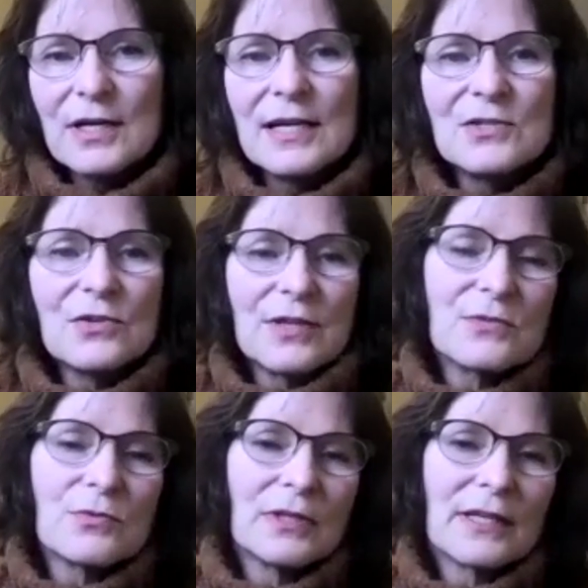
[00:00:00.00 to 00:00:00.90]
And so that's
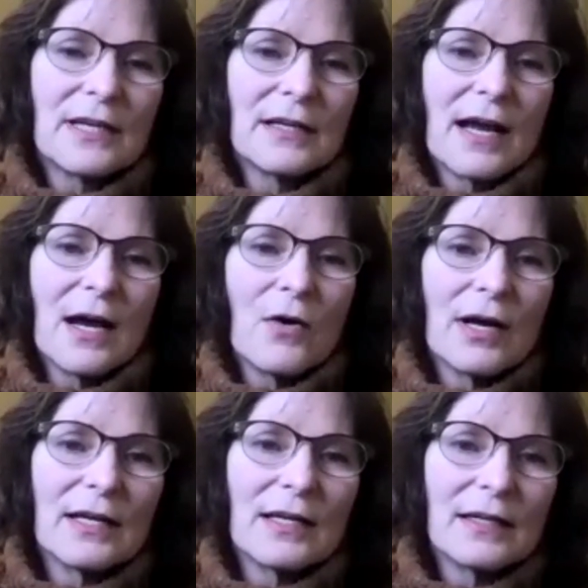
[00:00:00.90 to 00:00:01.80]
really kind of how
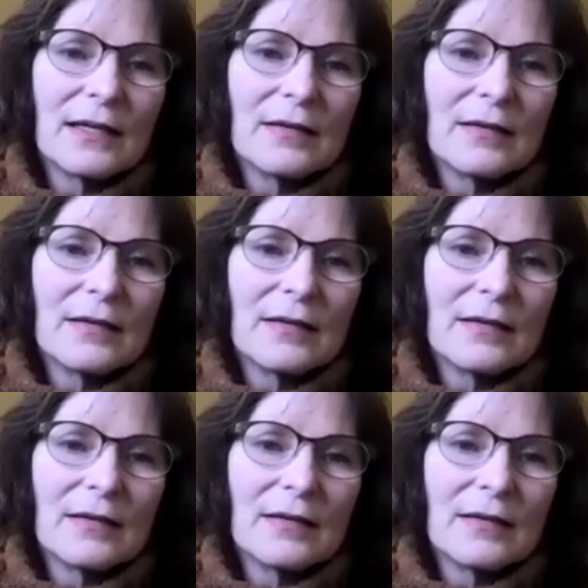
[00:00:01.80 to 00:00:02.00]
I